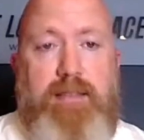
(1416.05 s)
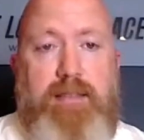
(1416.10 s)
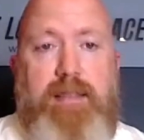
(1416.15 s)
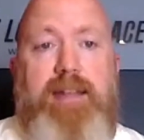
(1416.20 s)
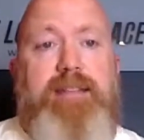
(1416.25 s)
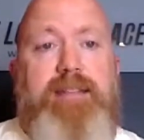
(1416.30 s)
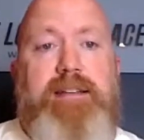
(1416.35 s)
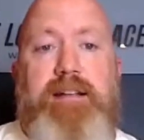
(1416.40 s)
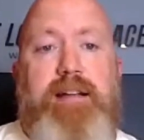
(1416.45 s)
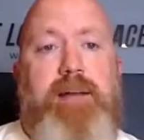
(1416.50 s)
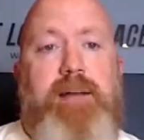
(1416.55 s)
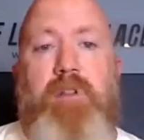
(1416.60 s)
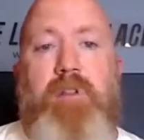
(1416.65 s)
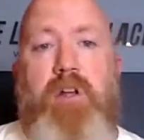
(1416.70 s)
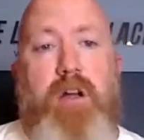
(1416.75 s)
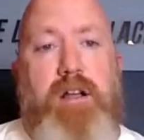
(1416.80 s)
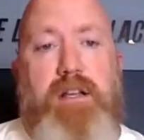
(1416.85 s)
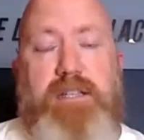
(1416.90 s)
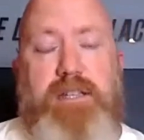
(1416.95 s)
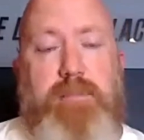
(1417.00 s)
That didn't come
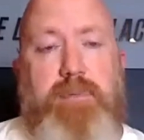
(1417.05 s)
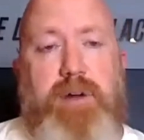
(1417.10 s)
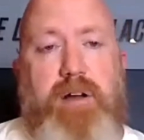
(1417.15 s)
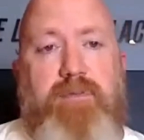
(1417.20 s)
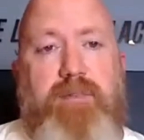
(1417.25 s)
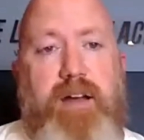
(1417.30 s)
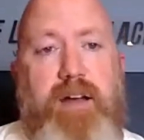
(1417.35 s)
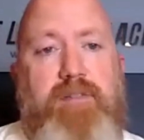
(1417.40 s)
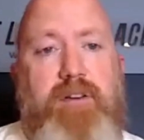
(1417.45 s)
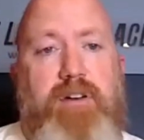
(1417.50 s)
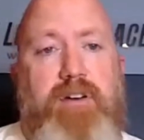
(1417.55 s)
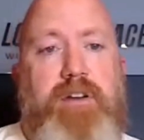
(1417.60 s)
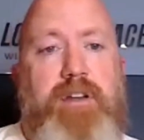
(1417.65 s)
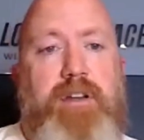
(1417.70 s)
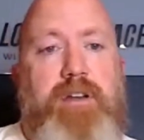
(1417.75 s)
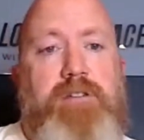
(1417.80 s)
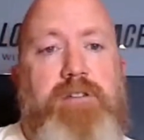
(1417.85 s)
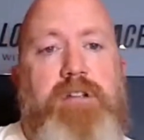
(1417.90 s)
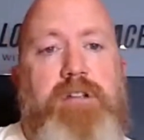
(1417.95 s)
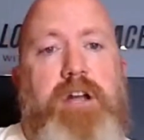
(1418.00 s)
along until about 500
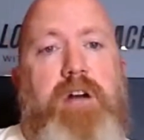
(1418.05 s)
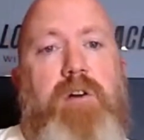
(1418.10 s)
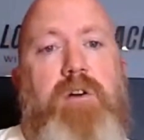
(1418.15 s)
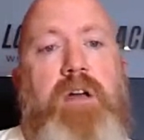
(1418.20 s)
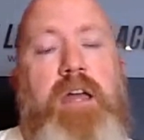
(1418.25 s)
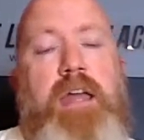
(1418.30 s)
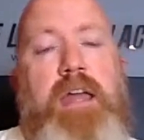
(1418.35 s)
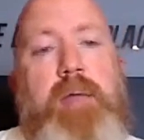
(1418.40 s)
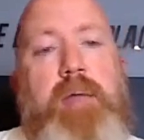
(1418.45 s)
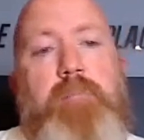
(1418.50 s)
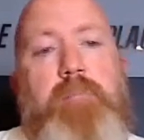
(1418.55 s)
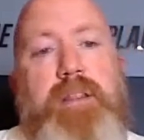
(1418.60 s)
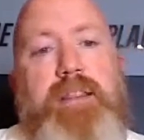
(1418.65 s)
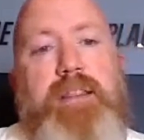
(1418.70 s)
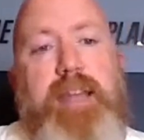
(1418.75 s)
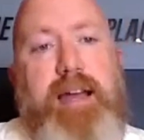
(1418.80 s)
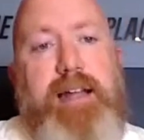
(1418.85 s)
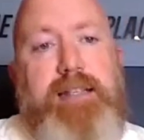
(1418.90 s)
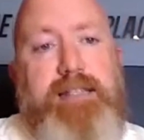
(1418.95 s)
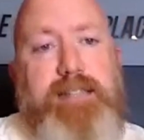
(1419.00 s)
years ago.
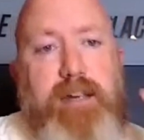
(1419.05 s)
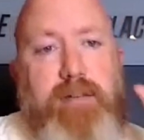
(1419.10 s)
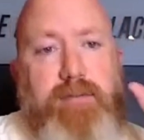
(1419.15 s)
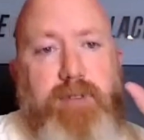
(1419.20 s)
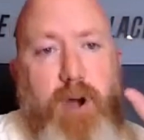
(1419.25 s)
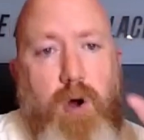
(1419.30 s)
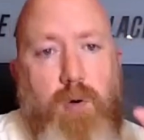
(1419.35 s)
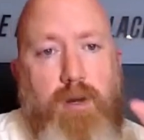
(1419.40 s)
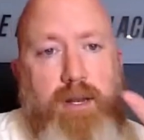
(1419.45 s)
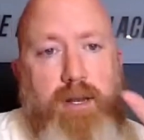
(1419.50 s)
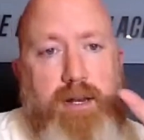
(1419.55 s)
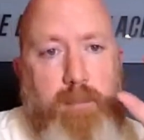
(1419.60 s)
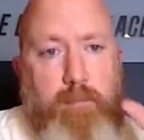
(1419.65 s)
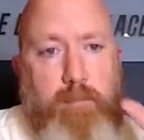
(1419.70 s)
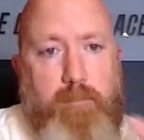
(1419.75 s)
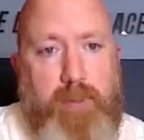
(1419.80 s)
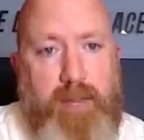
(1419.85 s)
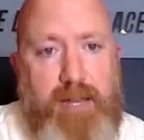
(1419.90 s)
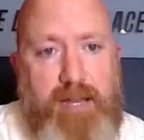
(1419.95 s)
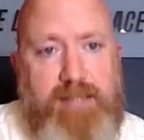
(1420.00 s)
But the idea of owning a
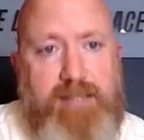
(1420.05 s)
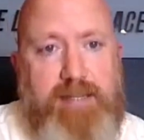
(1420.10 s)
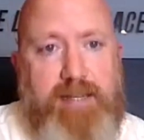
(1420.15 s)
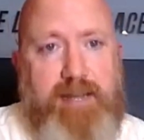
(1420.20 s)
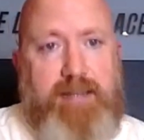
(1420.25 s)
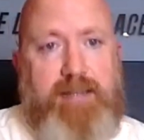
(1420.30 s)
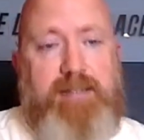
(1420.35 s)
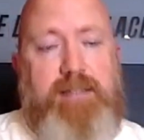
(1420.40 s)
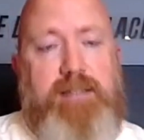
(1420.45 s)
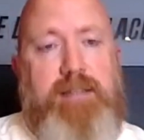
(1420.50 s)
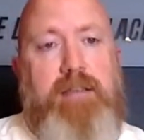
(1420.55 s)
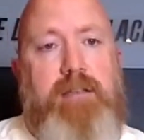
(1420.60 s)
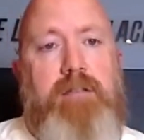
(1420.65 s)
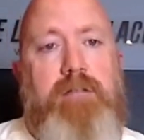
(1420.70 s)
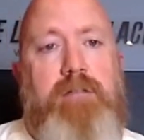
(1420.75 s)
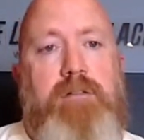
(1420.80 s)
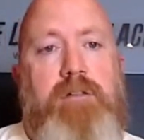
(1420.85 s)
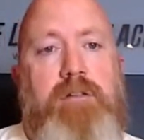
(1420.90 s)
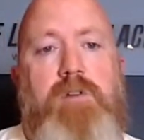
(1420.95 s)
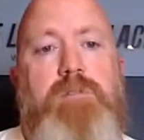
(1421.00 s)
business
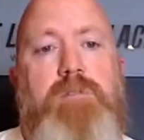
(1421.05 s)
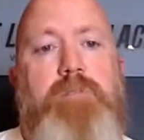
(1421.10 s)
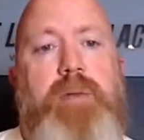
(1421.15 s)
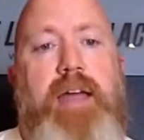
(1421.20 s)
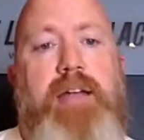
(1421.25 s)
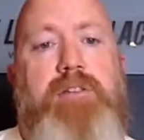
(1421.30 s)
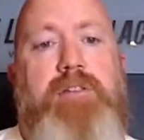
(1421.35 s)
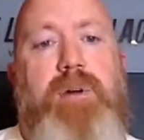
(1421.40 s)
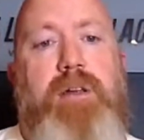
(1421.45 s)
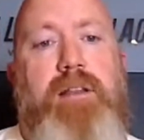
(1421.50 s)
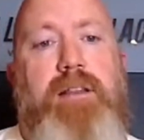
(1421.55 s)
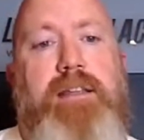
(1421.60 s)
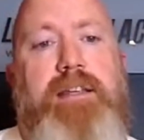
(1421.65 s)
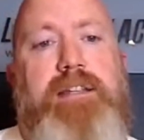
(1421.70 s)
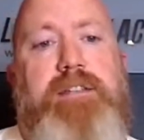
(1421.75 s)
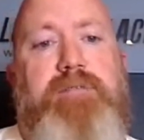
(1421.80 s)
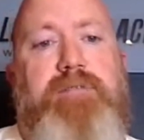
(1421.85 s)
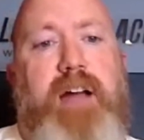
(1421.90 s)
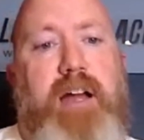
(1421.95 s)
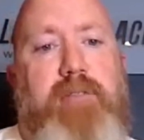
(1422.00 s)
goes back to at
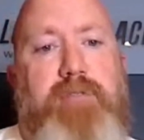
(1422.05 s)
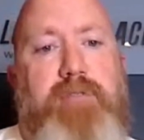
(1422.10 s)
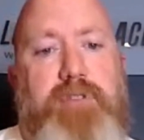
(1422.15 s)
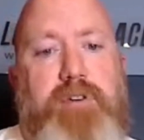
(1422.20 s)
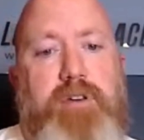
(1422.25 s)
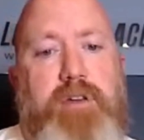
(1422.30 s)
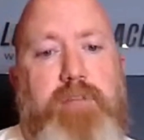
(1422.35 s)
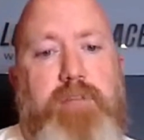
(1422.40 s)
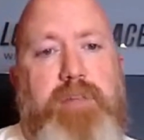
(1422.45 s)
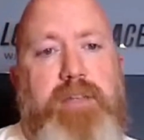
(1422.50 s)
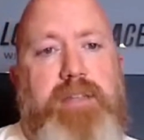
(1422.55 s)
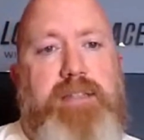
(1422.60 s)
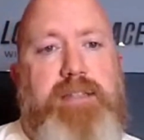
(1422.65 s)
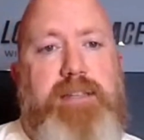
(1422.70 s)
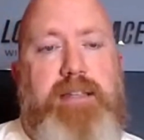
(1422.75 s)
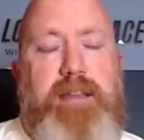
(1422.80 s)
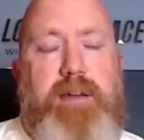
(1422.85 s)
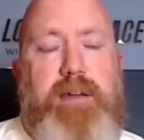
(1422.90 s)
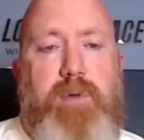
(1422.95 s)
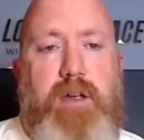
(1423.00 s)
least 530
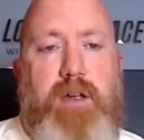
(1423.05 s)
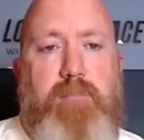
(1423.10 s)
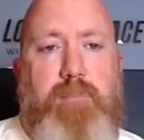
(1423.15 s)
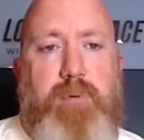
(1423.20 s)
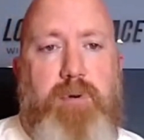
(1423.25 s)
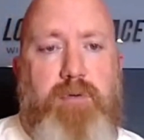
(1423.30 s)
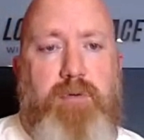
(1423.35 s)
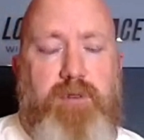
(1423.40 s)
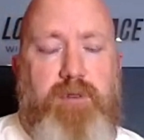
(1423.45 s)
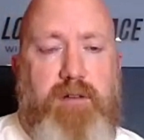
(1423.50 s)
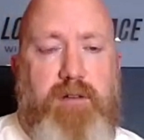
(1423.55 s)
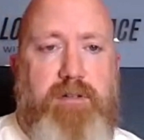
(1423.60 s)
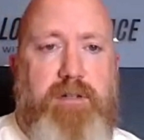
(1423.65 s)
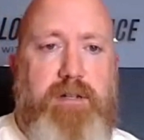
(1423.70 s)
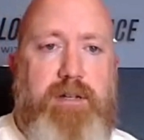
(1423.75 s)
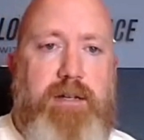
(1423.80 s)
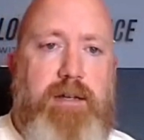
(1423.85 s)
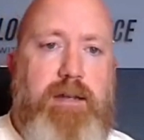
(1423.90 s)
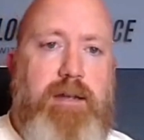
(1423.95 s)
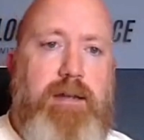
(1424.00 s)
BC that we have proof of.